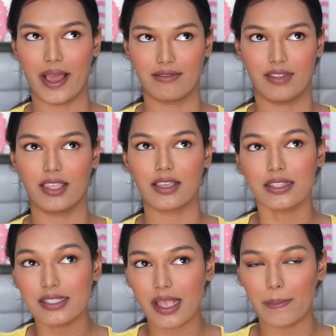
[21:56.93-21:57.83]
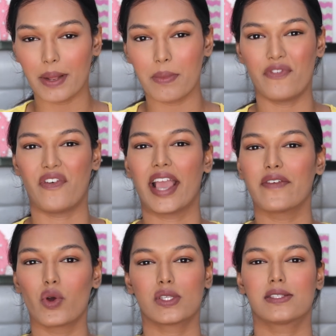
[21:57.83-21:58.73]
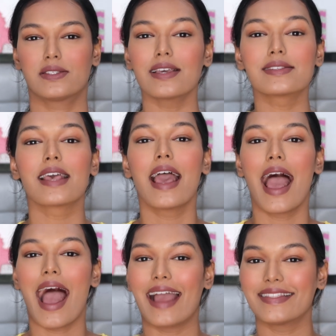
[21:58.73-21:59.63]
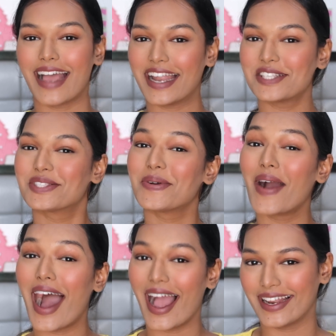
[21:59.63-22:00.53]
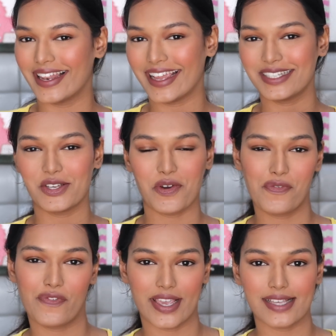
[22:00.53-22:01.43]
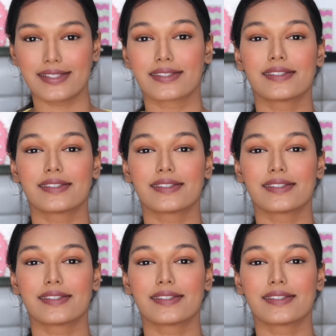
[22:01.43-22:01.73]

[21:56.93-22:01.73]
I think it's step number 5 or 6, and that is to highlight your face.